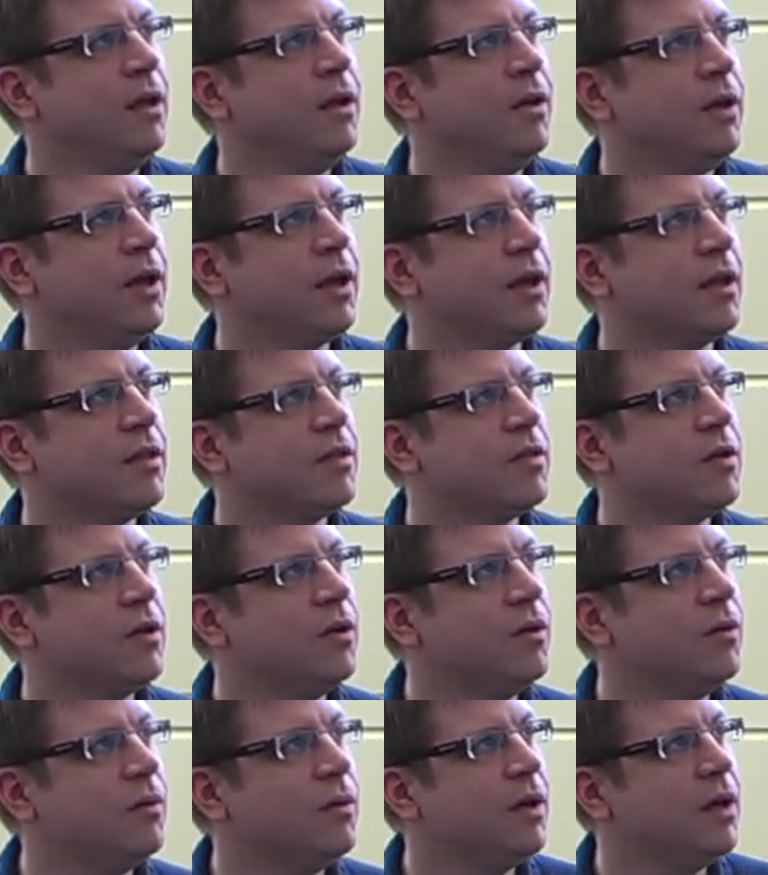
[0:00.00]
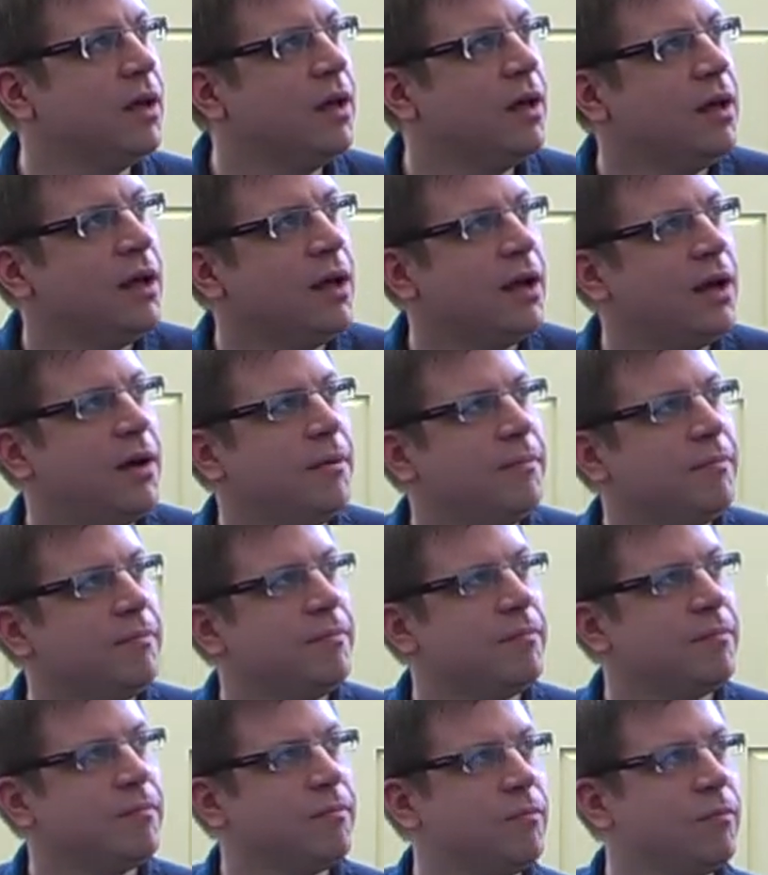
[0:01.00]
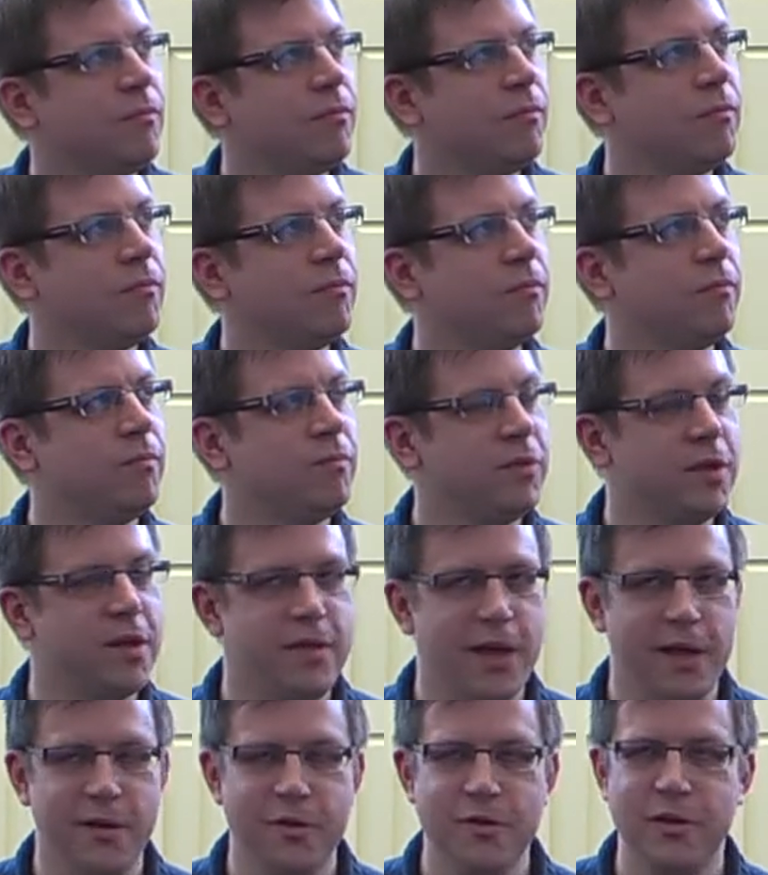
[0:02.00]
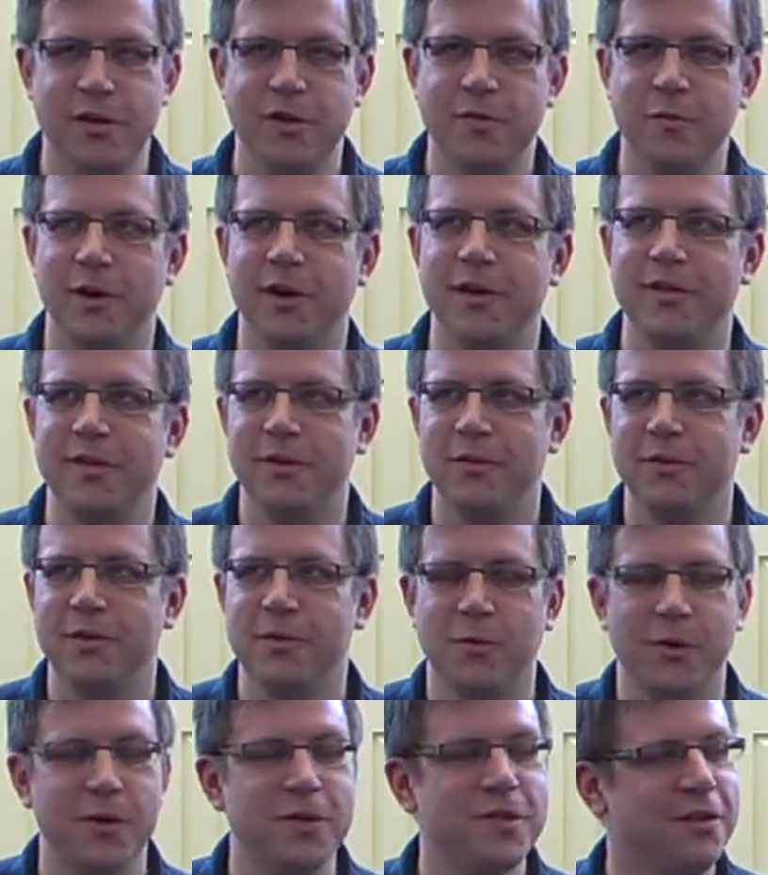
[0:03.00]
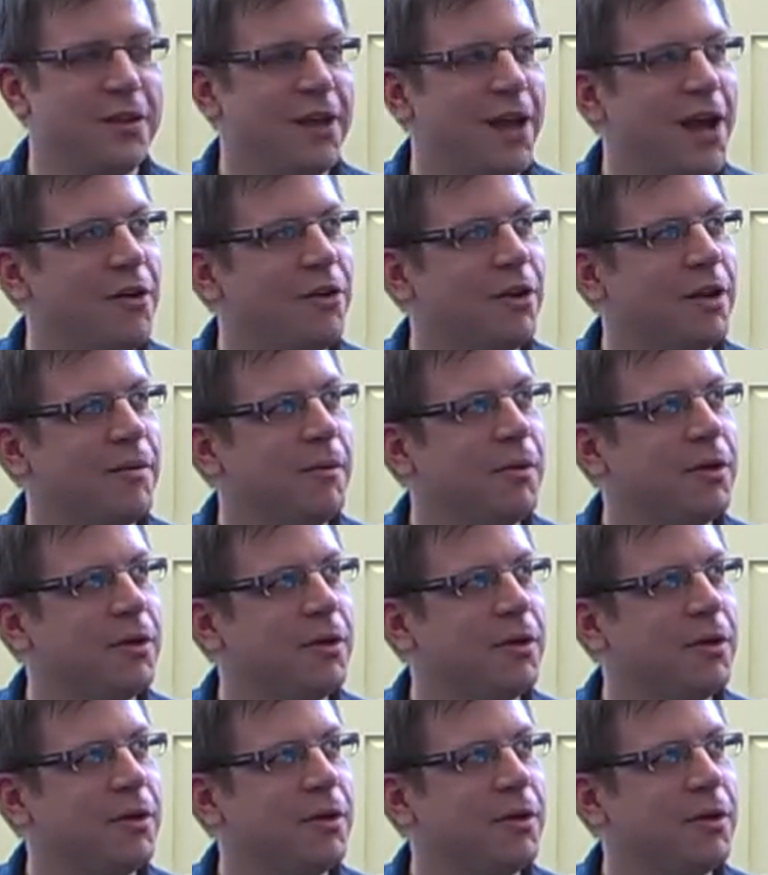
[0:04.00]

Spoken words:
Okay, so since energy is one of the words in the acronym,